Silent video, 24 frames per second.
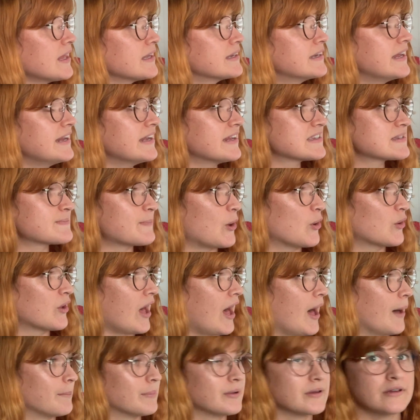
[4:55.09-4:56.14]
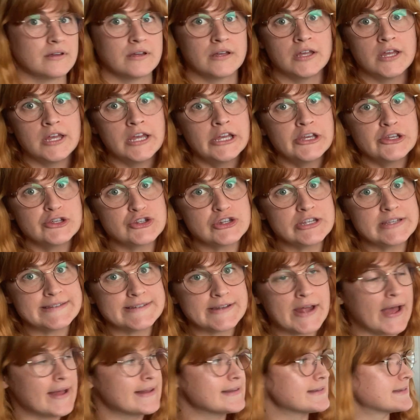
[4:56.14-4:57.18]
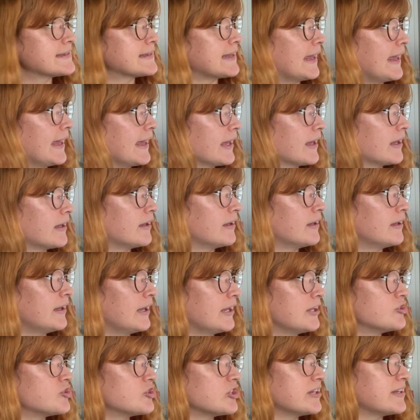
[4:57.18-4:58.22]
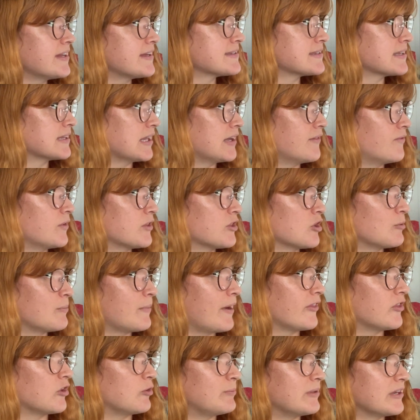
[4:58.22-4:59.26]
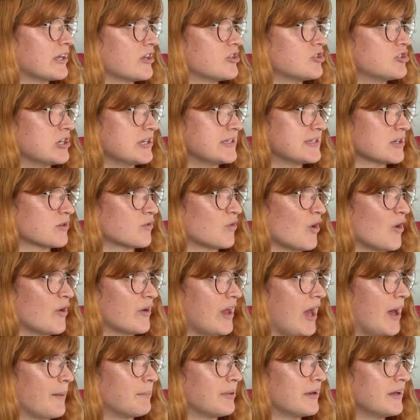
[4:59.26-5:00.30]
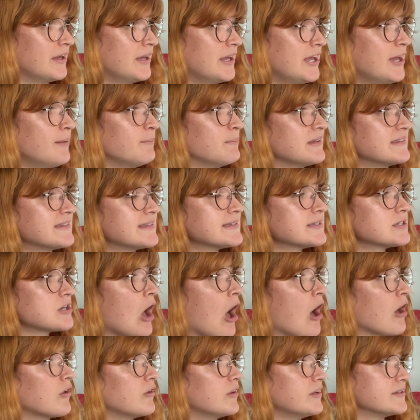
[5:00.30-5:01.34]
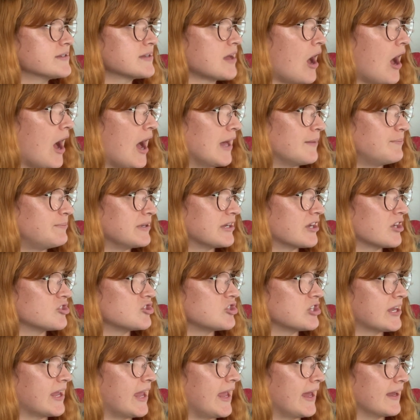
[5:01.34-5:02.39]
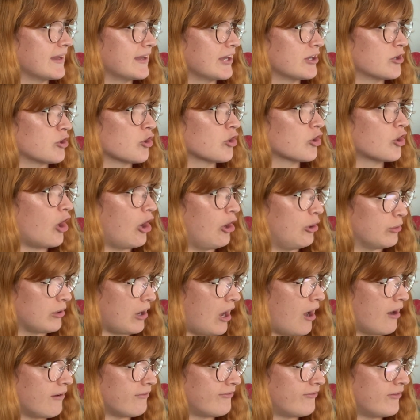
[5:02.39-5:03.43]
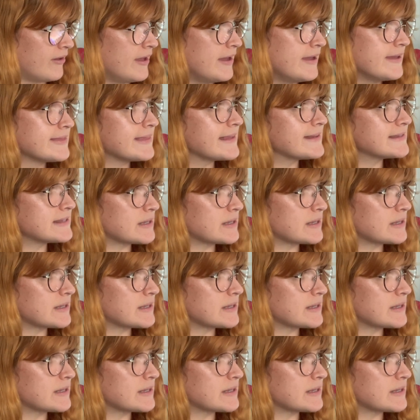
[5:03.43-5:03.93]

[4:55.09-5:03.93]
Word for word: Nina spoke up. She's not sick, and she doesn't live with her mother because she's a grown-up. Mrs. Toggle is hot because she can't get her coat off. The